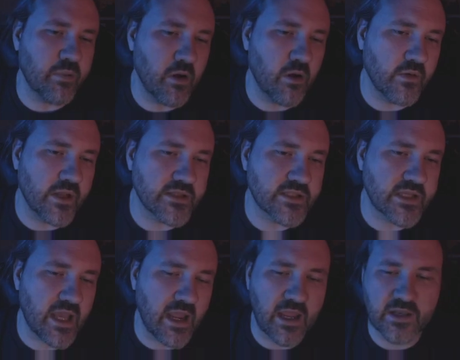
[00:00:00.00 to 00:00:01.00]
opponents
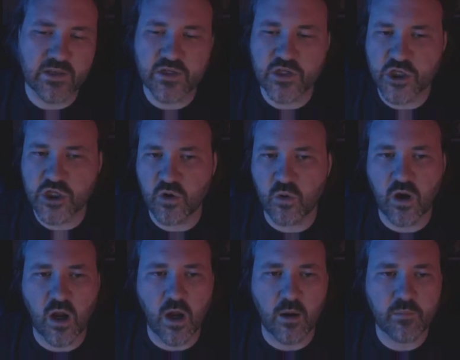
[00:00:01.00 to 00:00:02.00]
and to
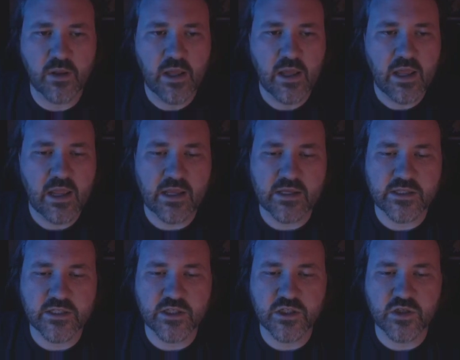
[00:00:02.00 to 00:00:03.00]
shore up
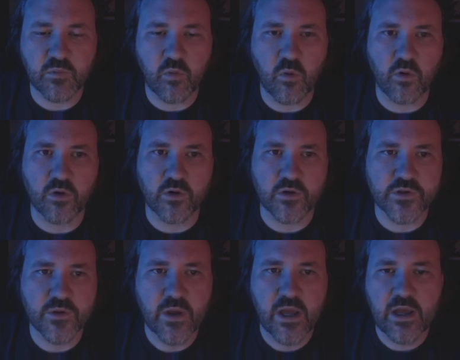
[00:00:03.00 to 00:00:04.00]
his
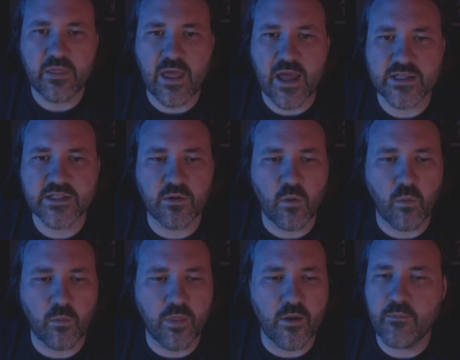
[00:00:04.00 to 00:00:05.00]
supporters. That's
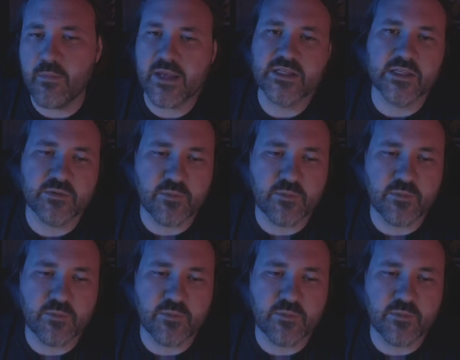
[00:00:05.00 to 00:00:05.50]
the basis